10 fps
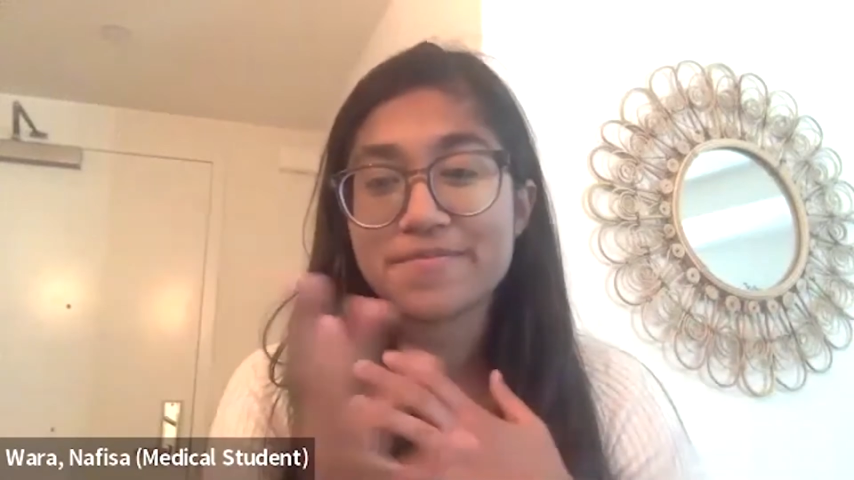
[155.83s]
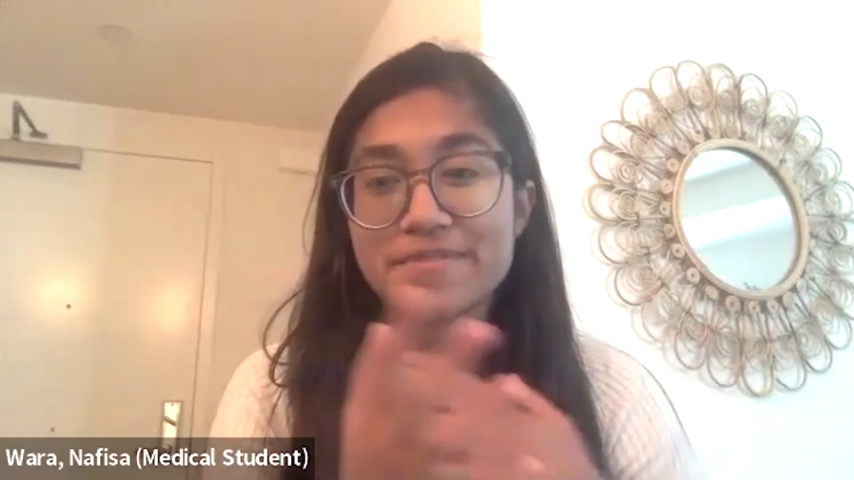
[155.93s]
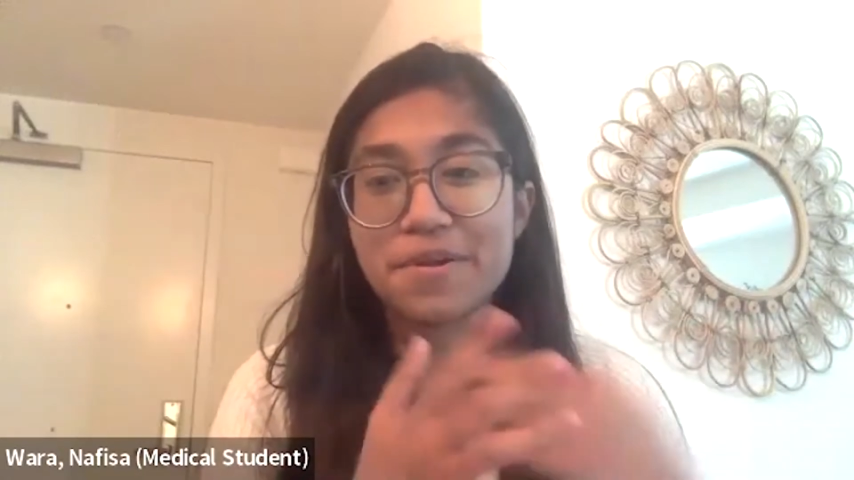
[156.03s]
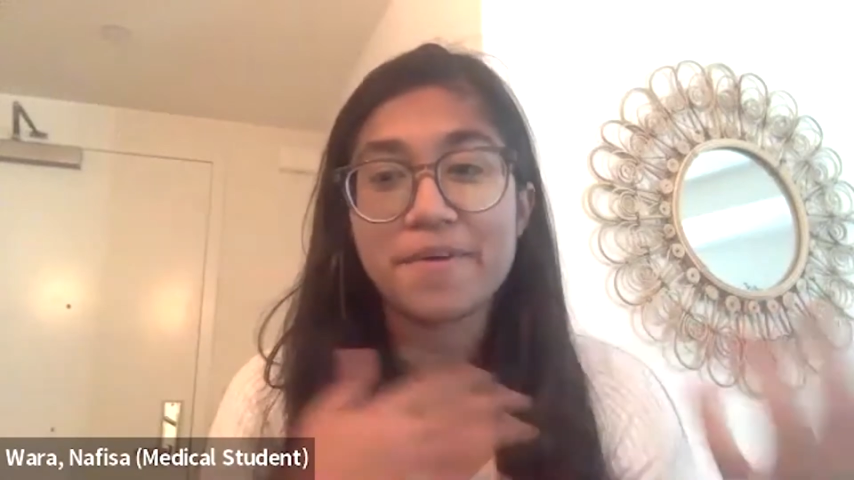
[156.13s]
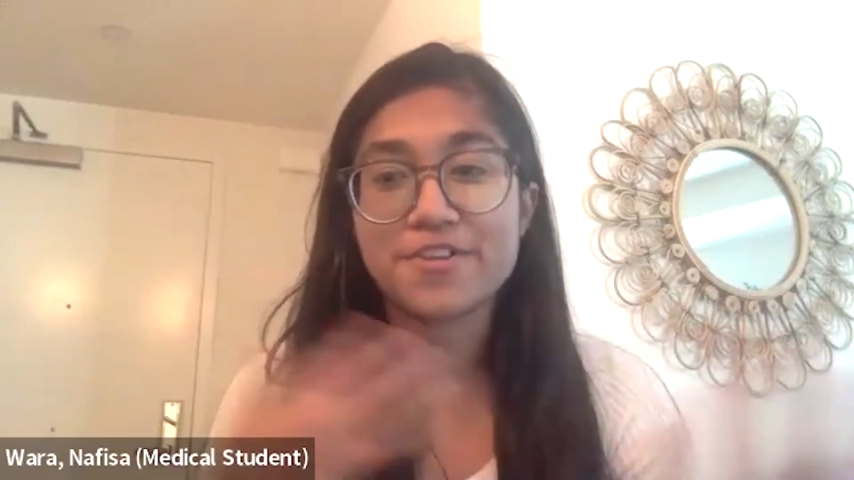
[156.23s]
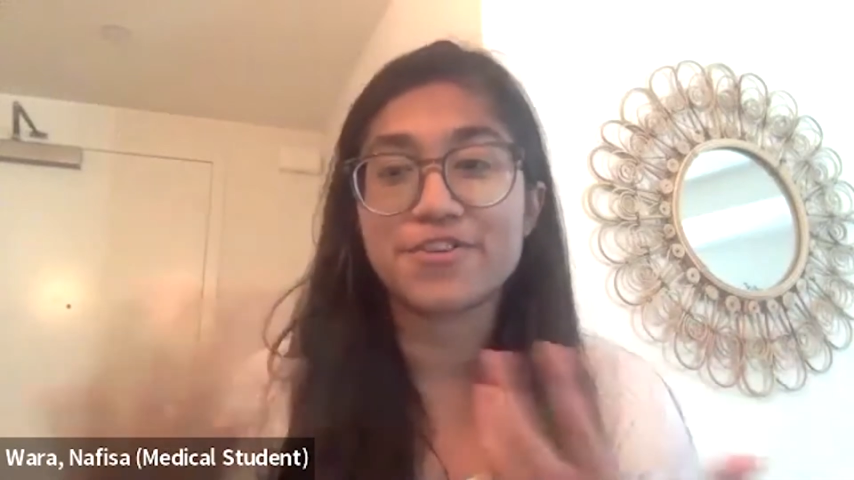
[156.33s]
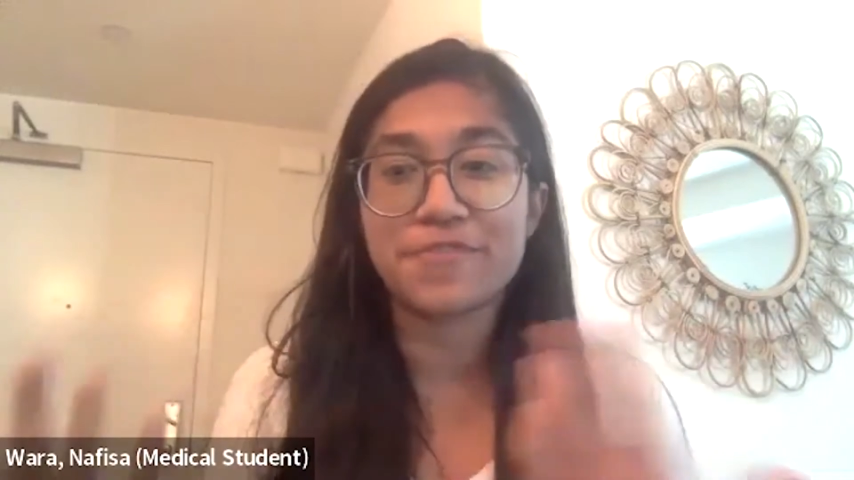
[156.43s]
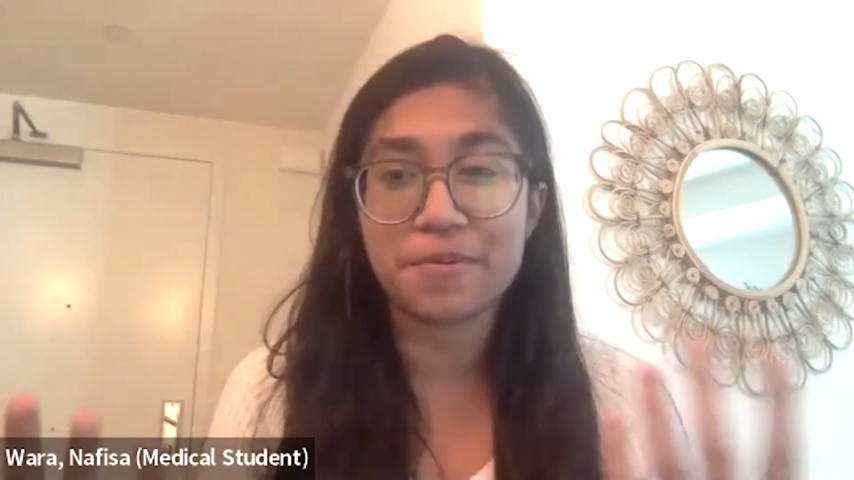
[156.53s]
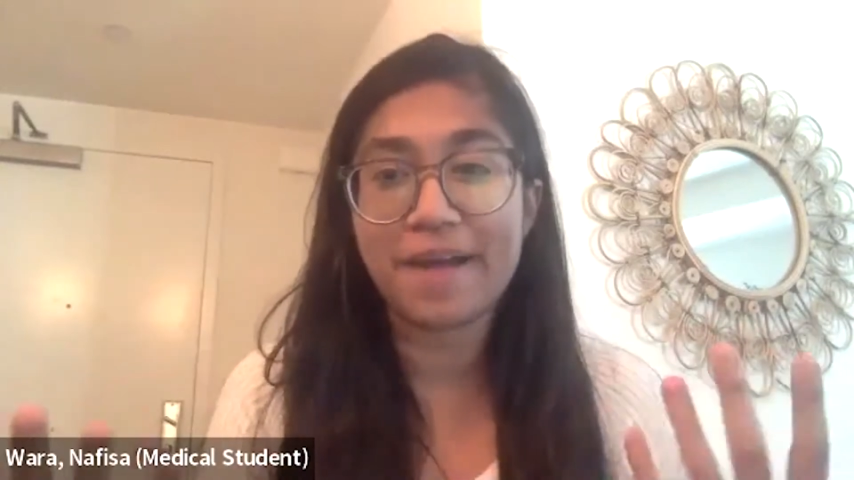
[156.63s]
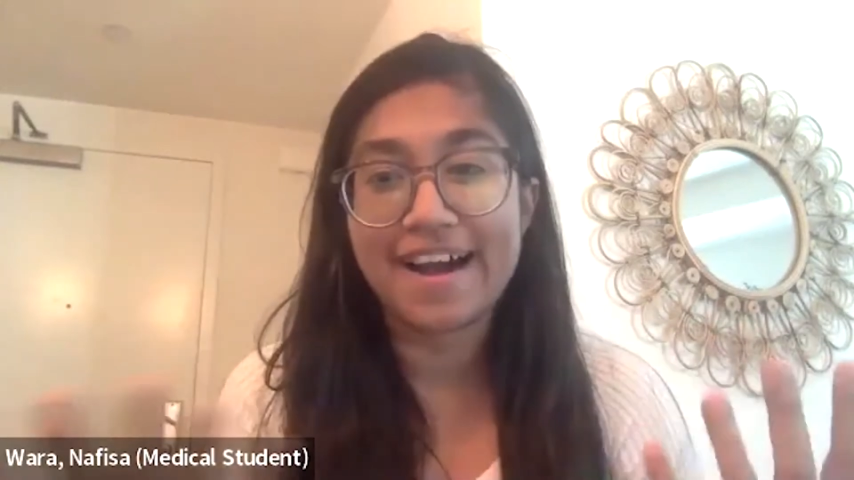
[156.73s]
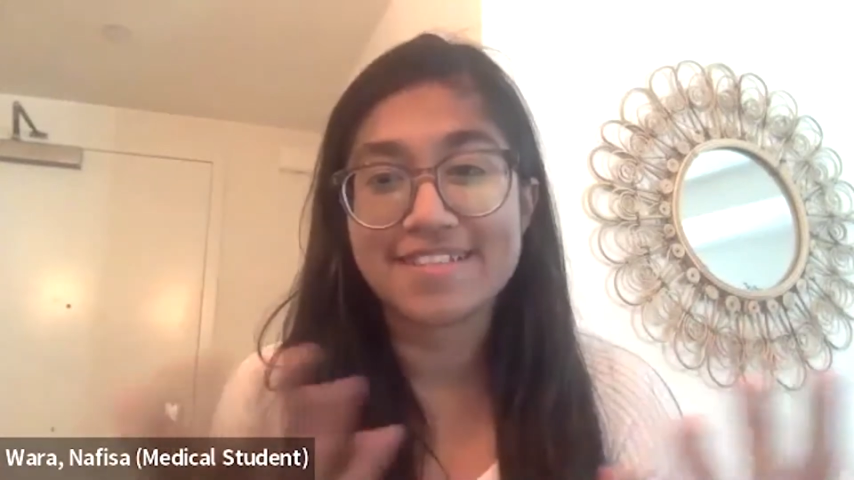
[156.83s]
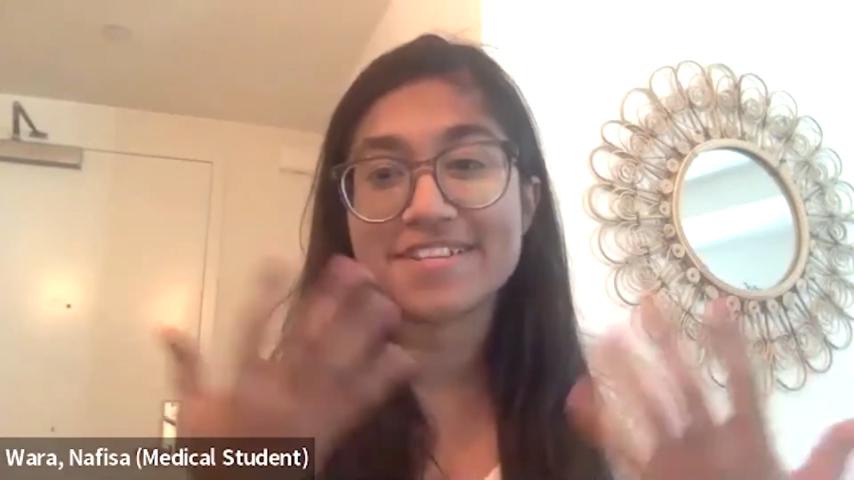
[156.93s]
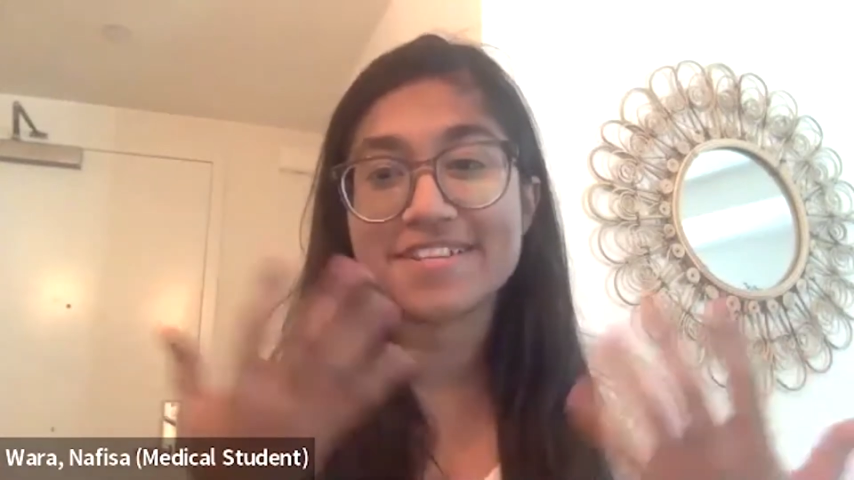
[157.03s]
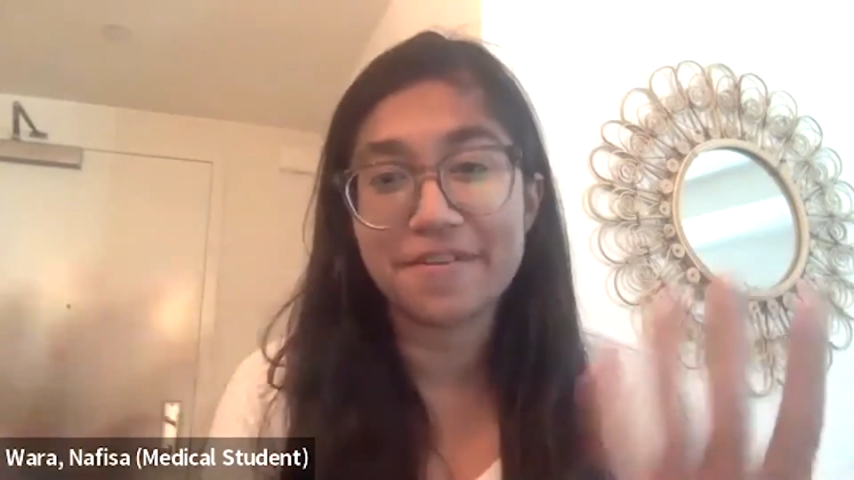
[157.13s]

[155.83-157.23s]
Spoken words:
so much of your past